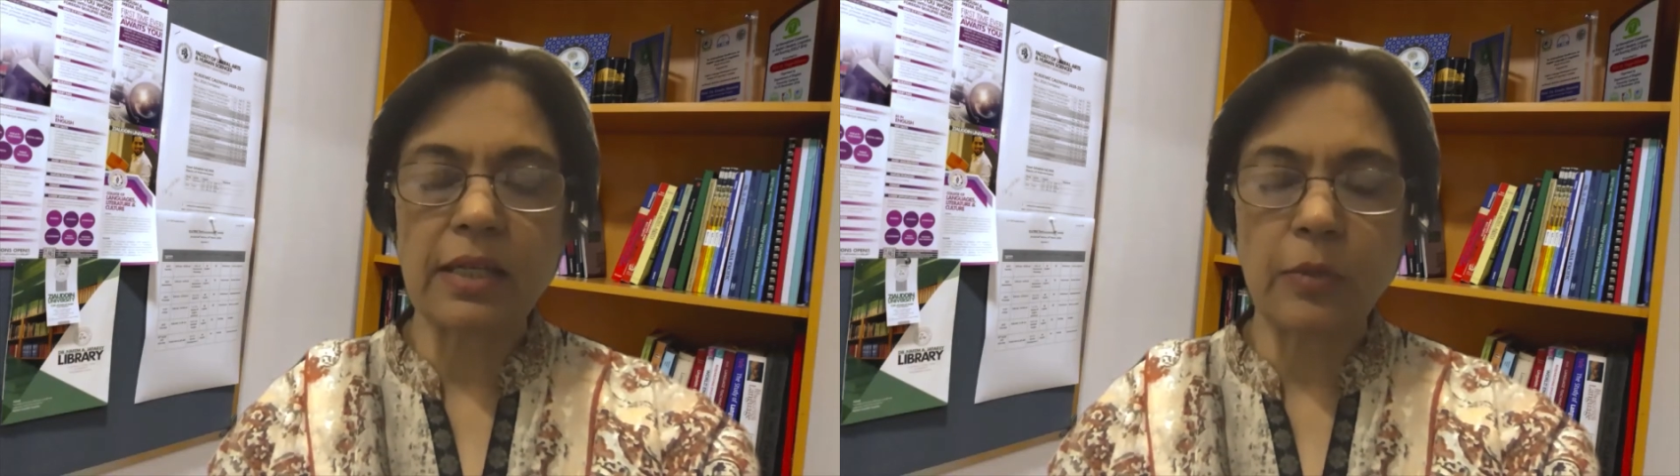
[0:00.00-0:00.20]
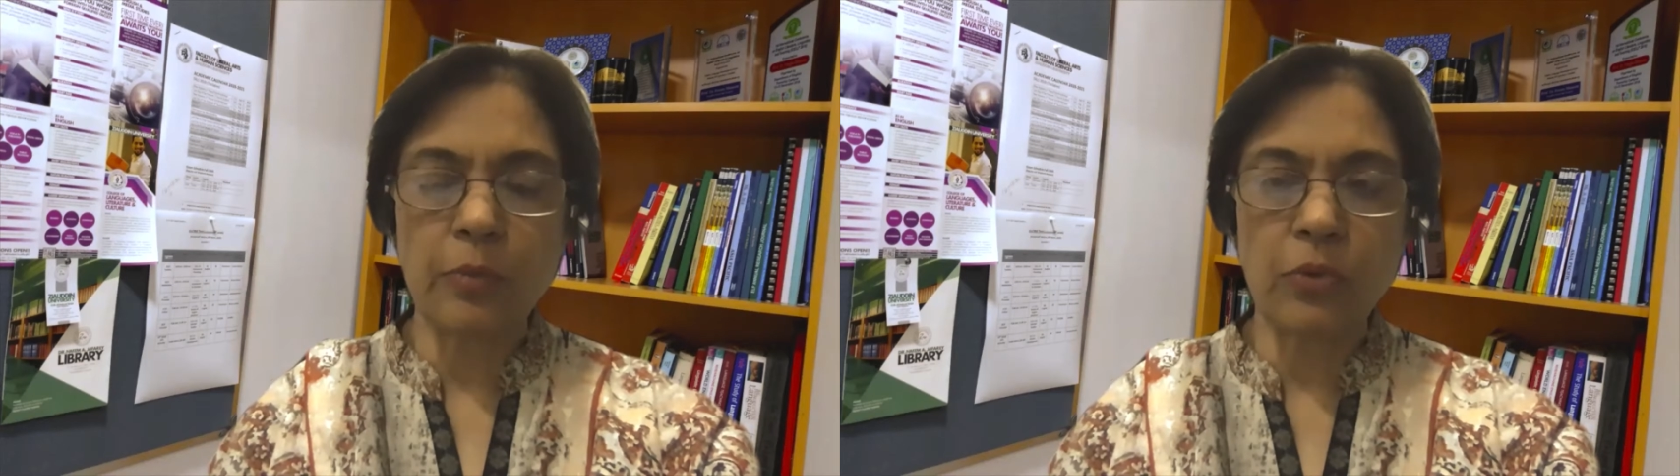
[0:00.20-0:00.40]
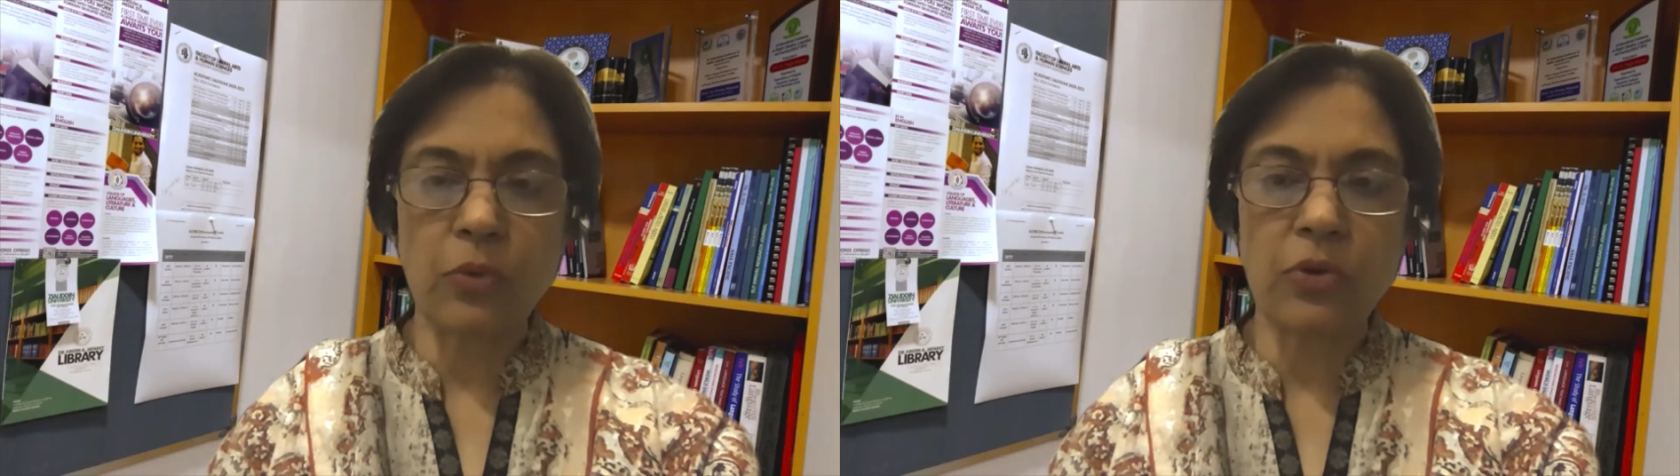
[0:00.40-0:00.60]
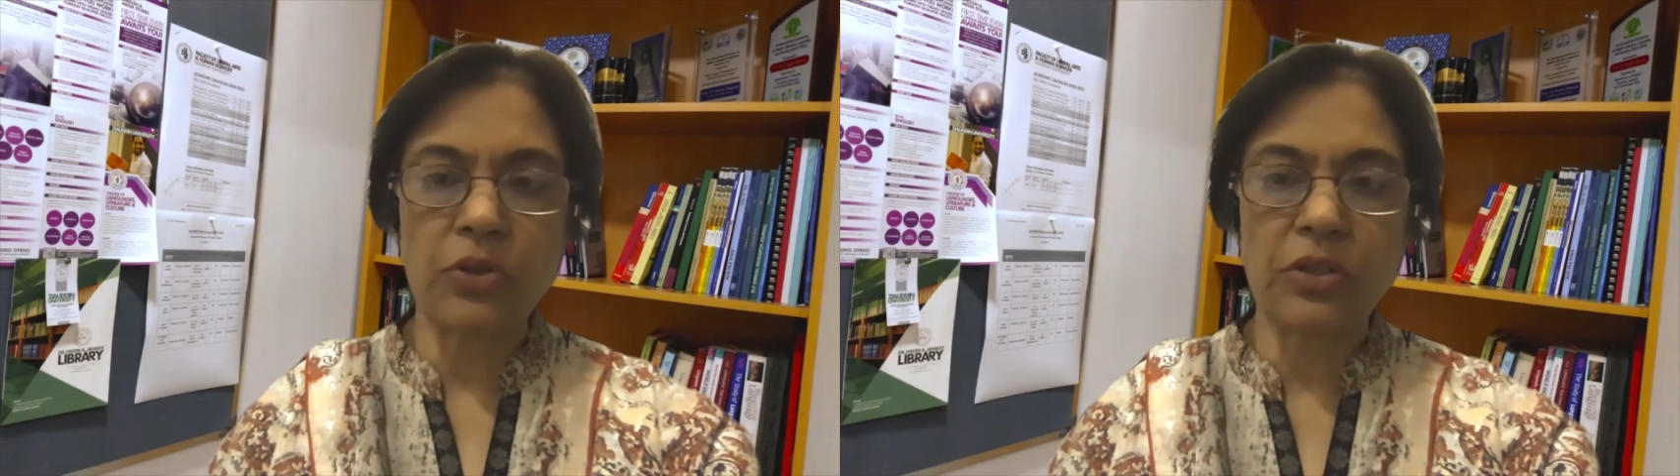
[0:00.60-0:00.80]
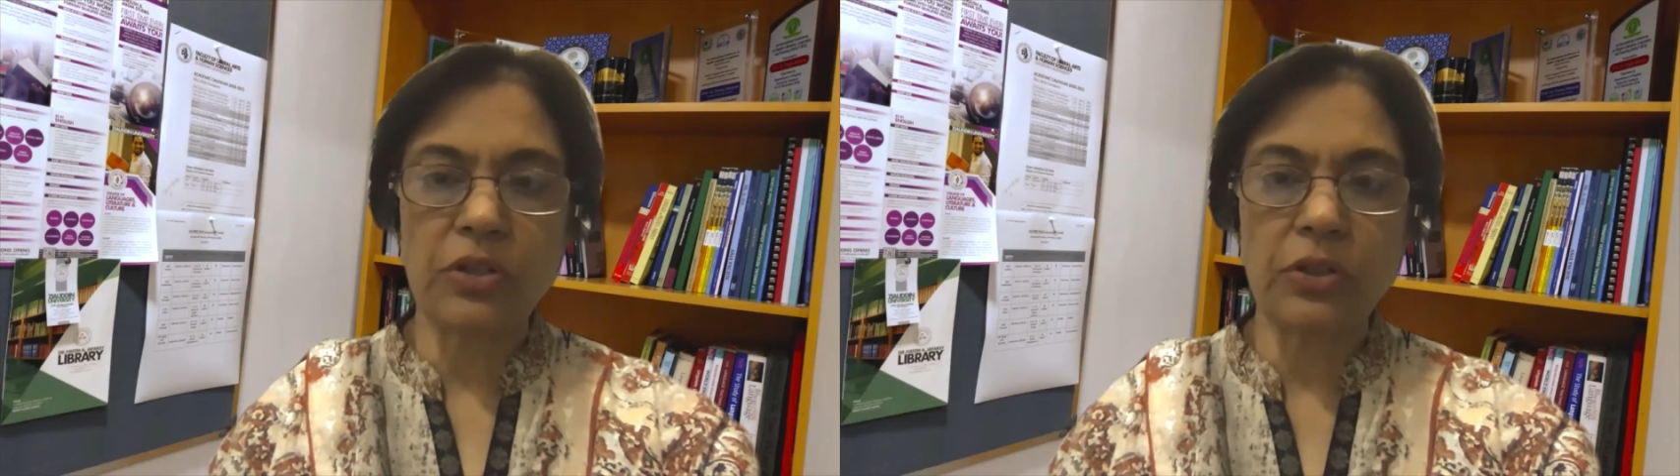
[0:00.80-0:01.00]

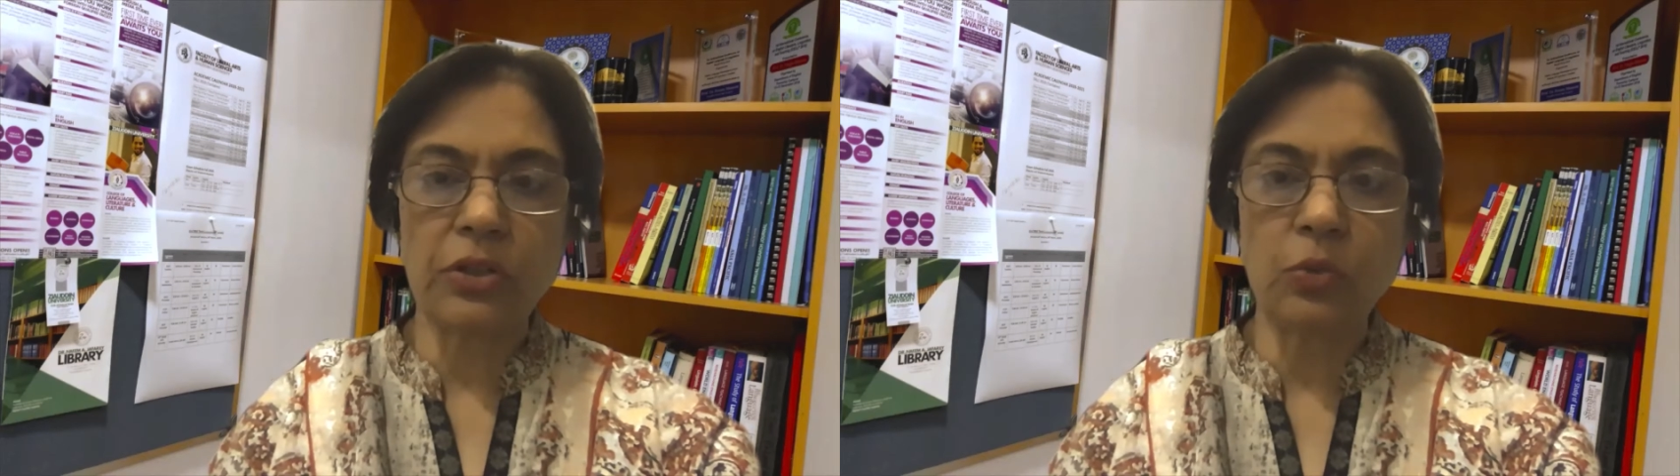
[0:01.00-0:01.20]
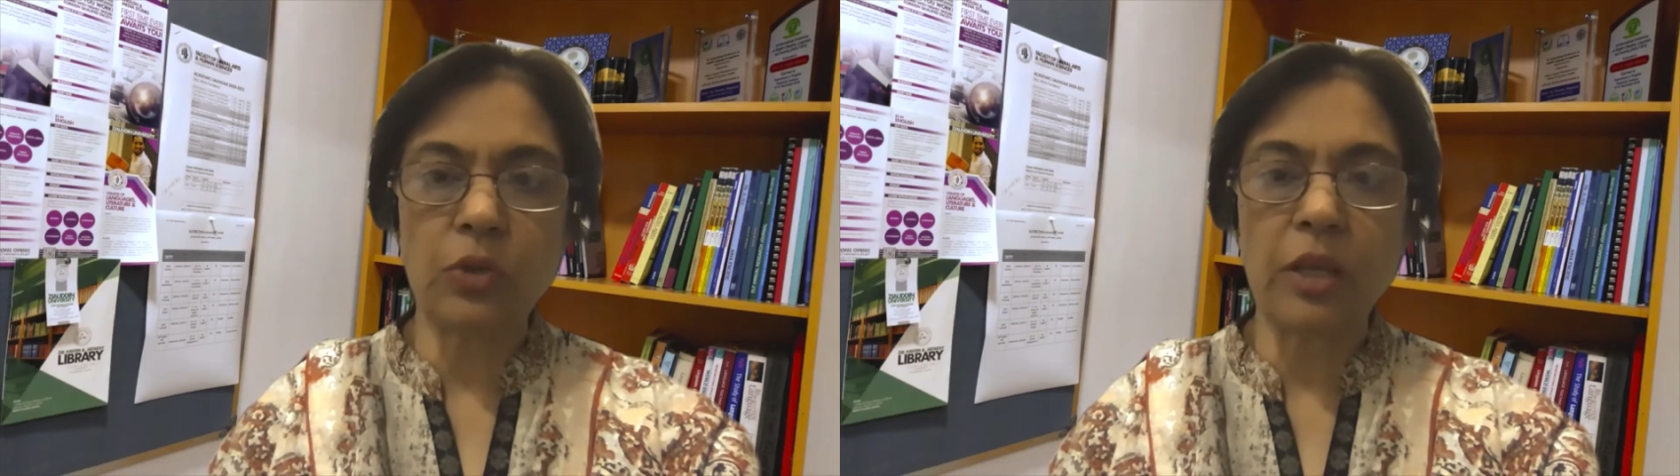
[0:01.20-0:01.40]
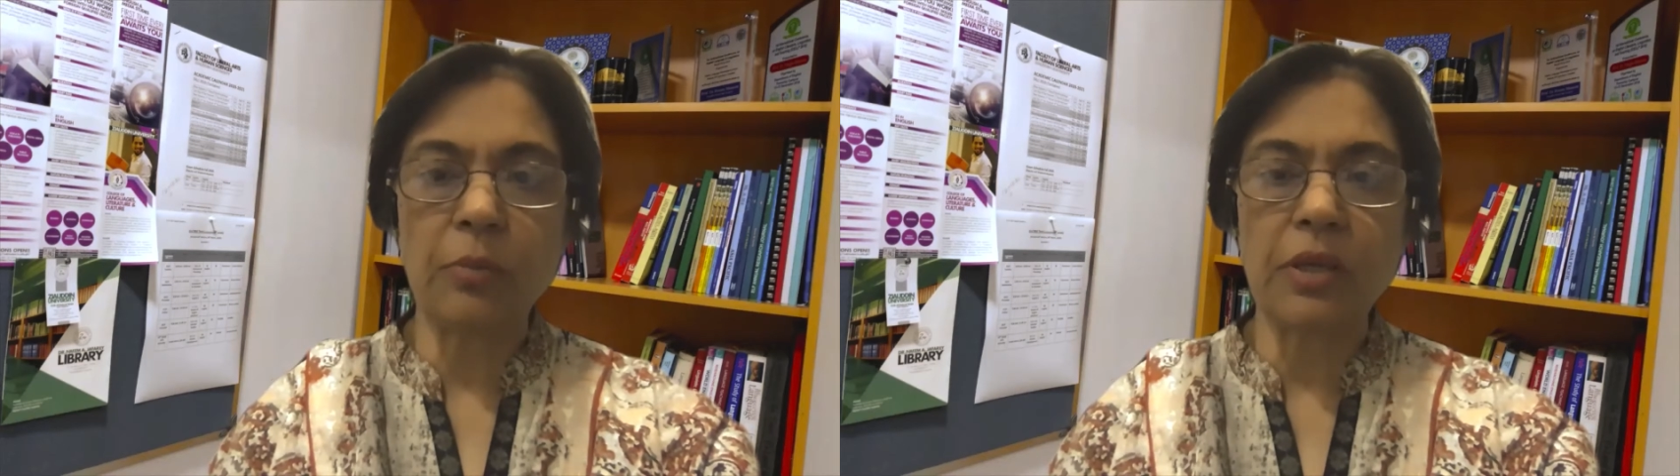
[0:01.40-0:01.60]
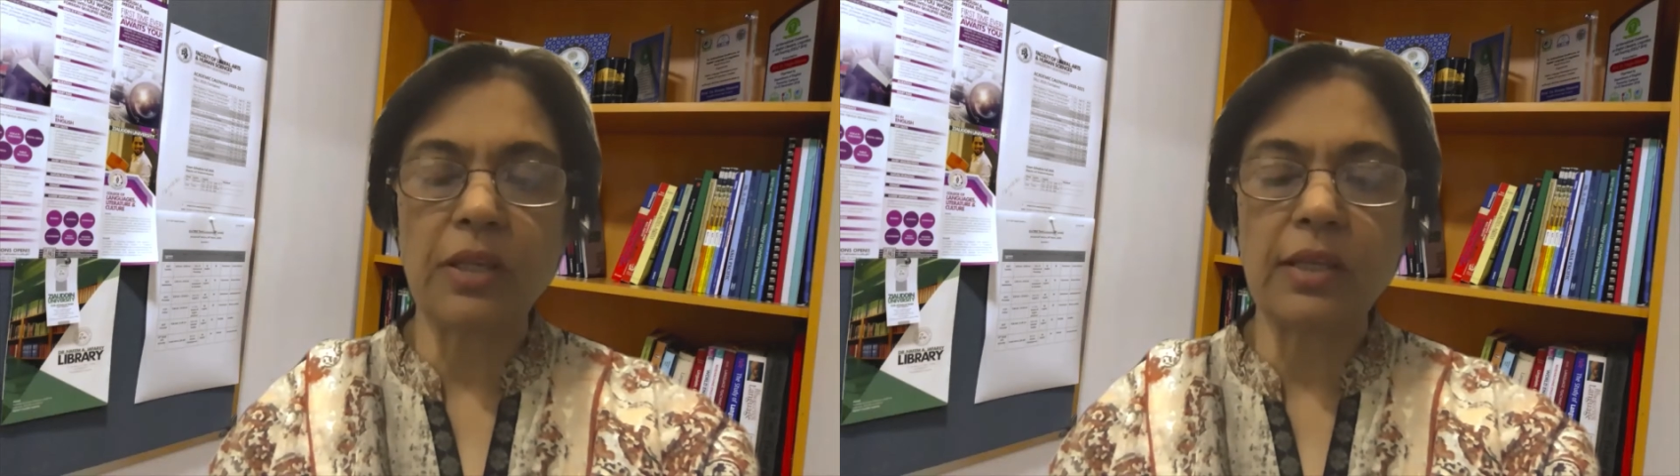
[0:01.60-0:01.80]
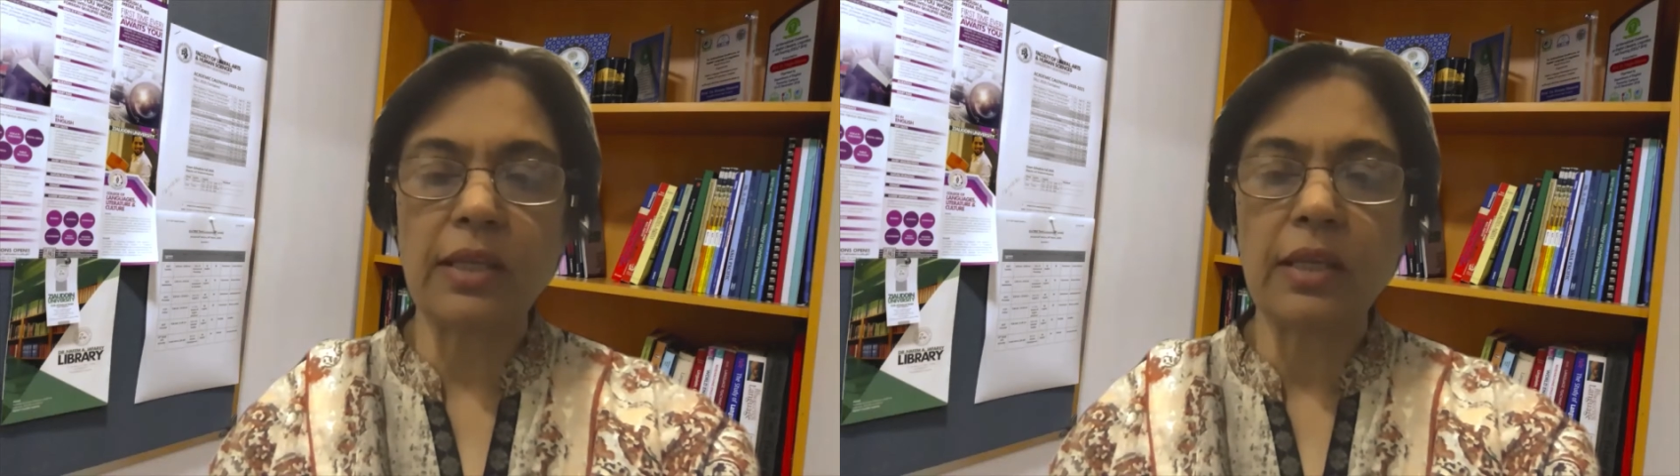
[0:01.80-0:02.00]
abroad, UK
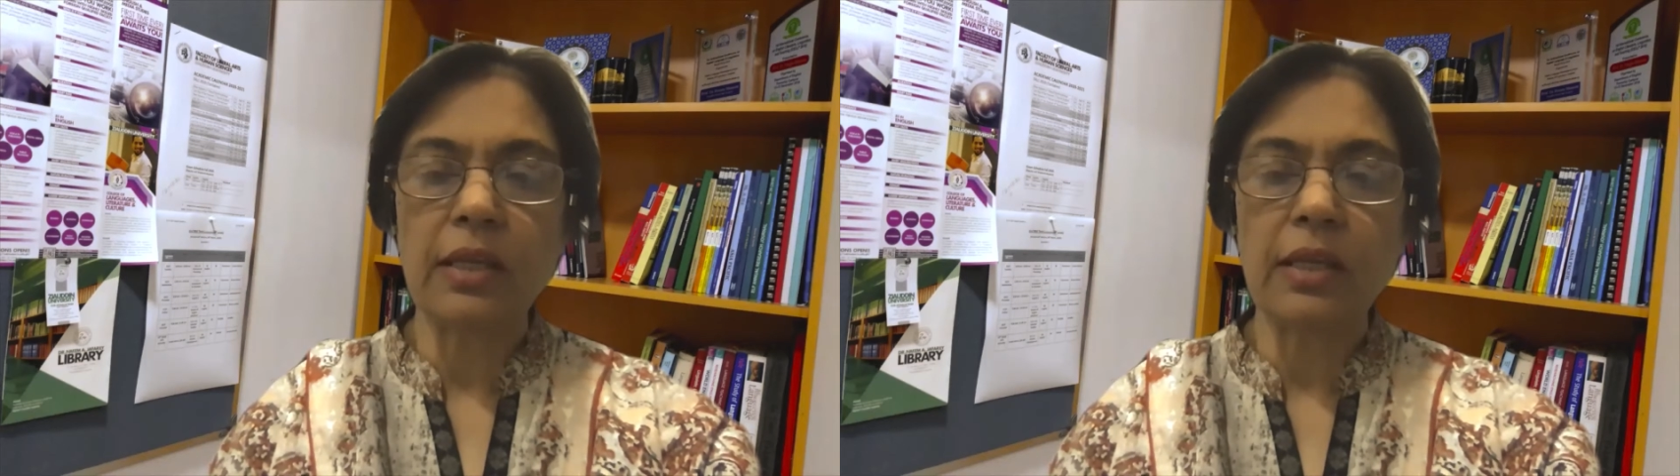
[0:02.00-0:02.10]
mainly.